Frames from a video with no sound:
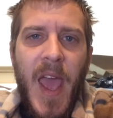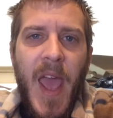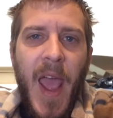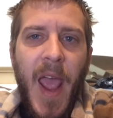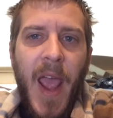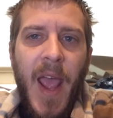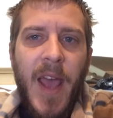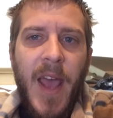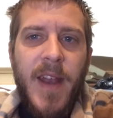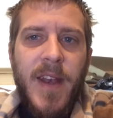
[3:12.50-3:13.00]

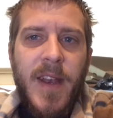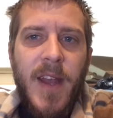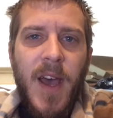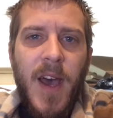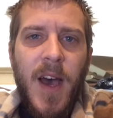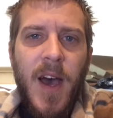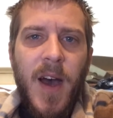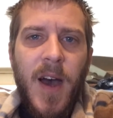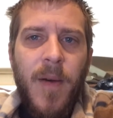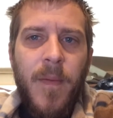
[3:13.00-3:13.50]
And
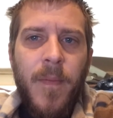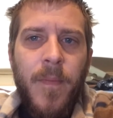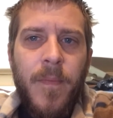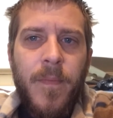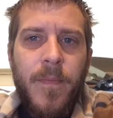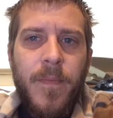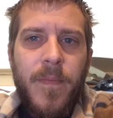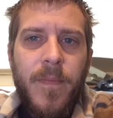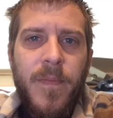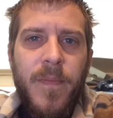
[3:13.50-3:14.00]

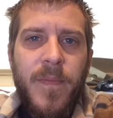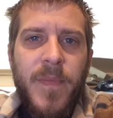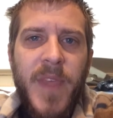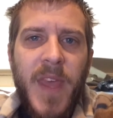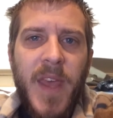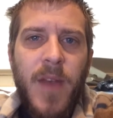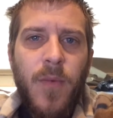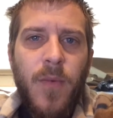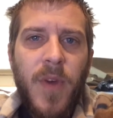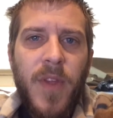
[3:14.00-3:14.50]

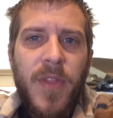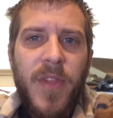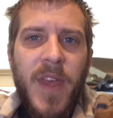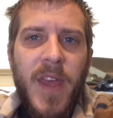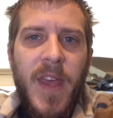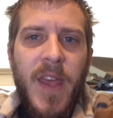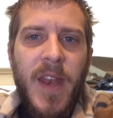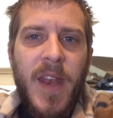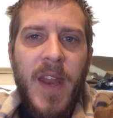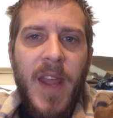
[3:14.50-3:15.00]
then
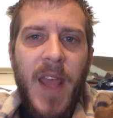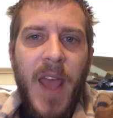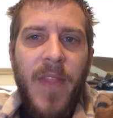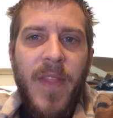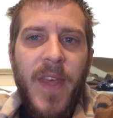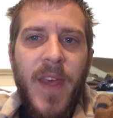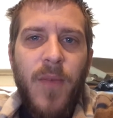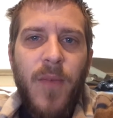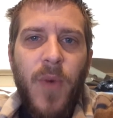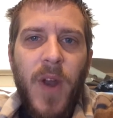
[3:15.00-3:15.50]

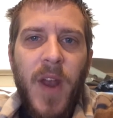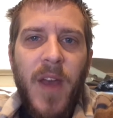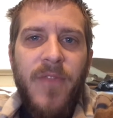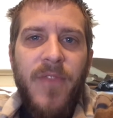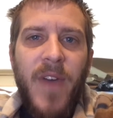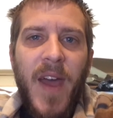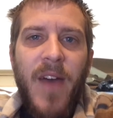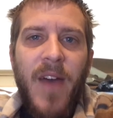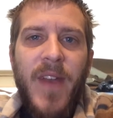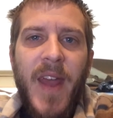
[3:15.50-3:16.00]
when I
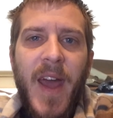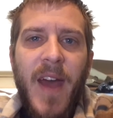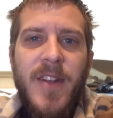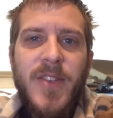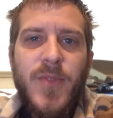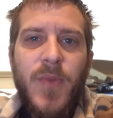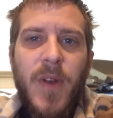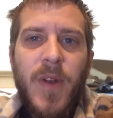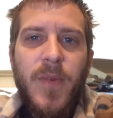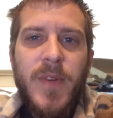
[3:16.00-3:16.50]
found out
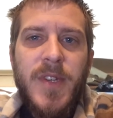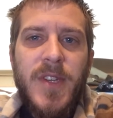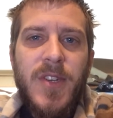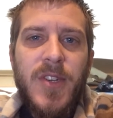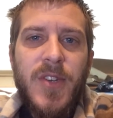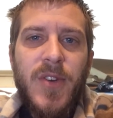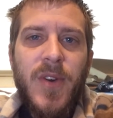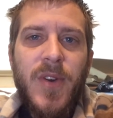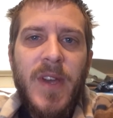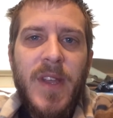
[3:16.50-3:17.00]
is when I went to
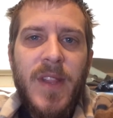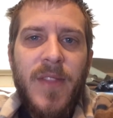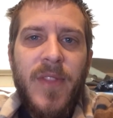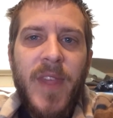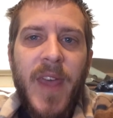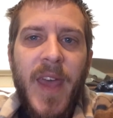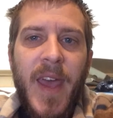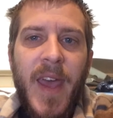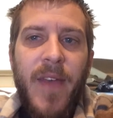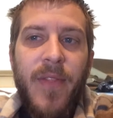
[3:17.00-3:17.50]
do it,
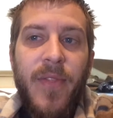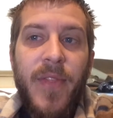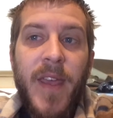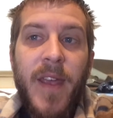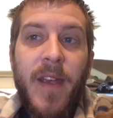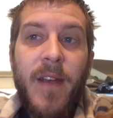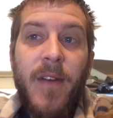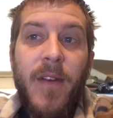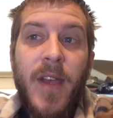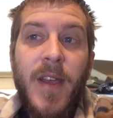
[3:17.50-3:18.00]
that
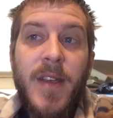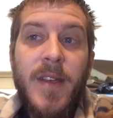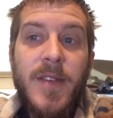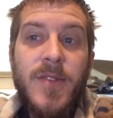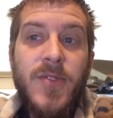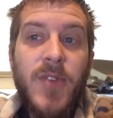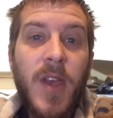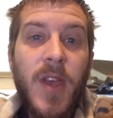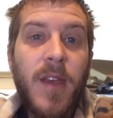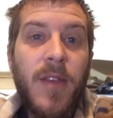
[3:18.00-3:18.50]
there
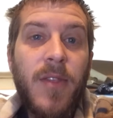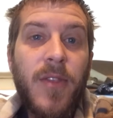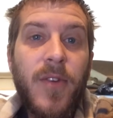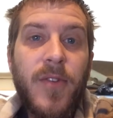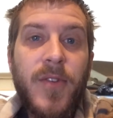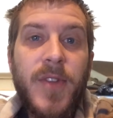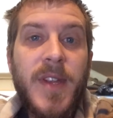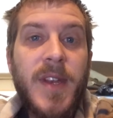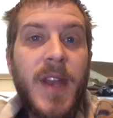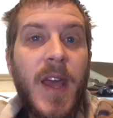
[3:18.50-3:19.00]
is a
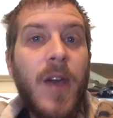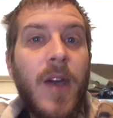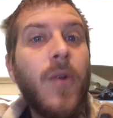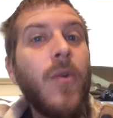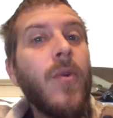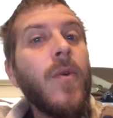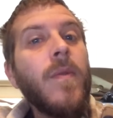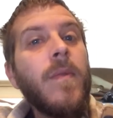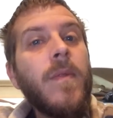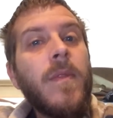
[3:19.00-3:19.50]
13-day
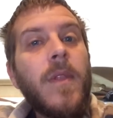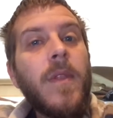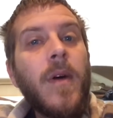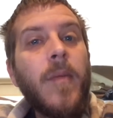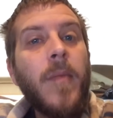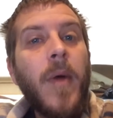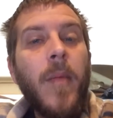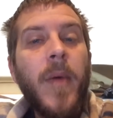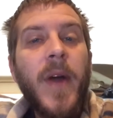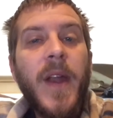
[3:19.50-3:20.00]
hold
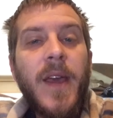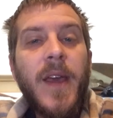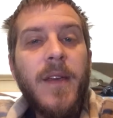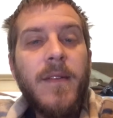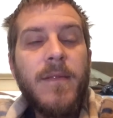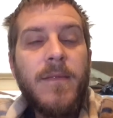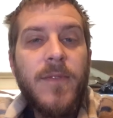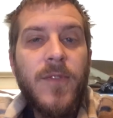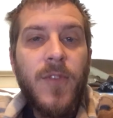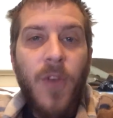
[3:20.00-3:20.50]
on my
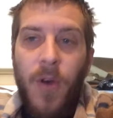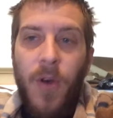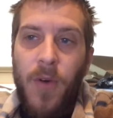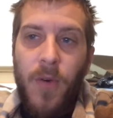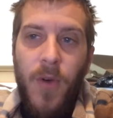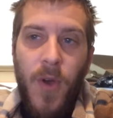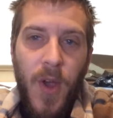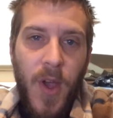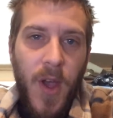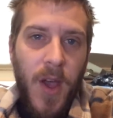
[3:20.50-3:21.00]
money.
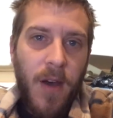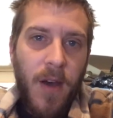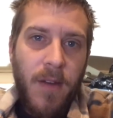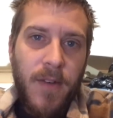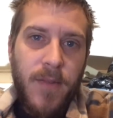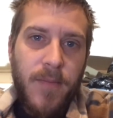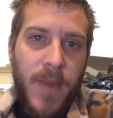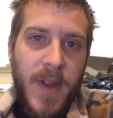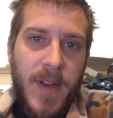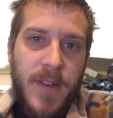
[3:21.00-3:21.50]
So
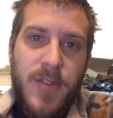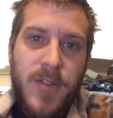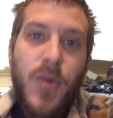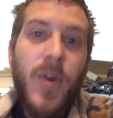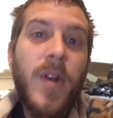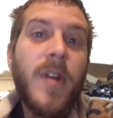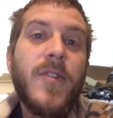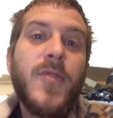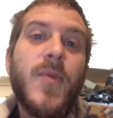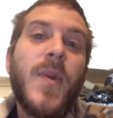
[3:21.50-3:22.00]
on my
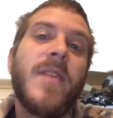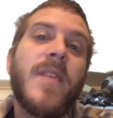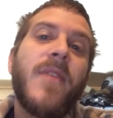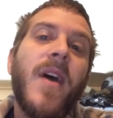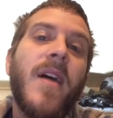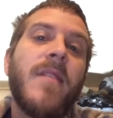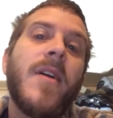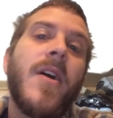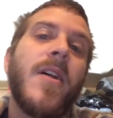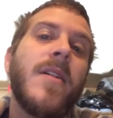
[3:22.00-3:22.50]

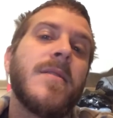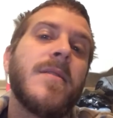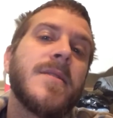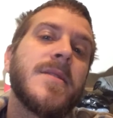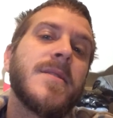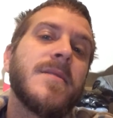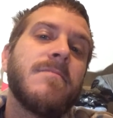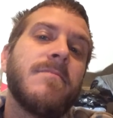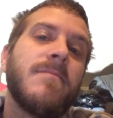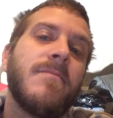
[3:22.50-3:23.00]

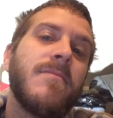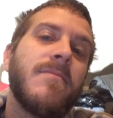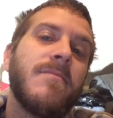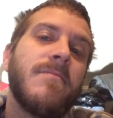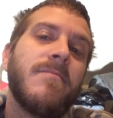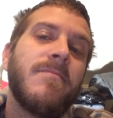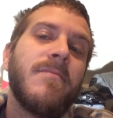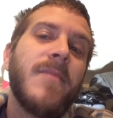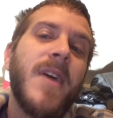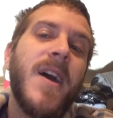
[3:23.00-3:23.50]
$225,
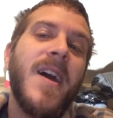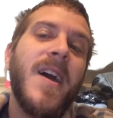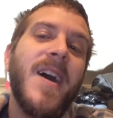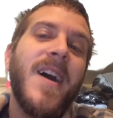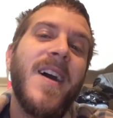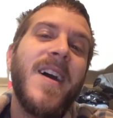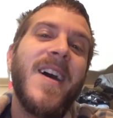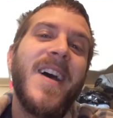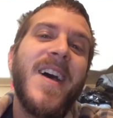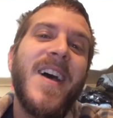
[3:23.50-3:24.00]

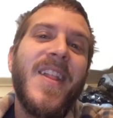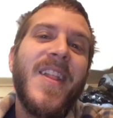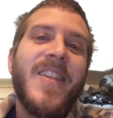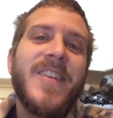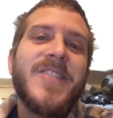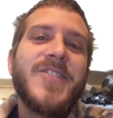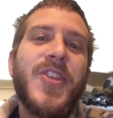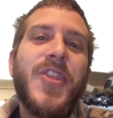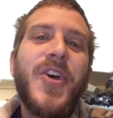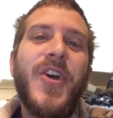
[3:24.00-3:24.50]

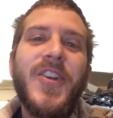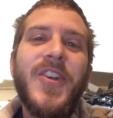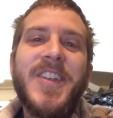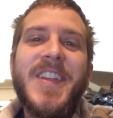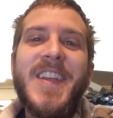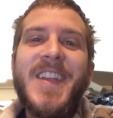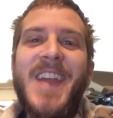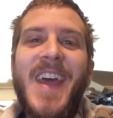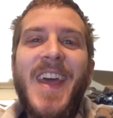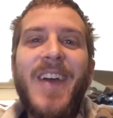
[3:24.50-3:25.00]
there's a
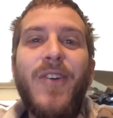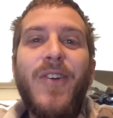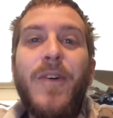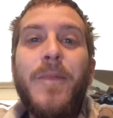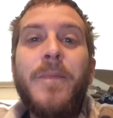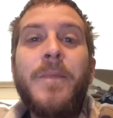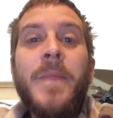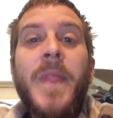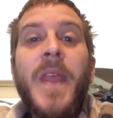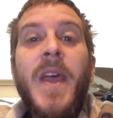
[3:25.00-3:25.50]
13-day hold.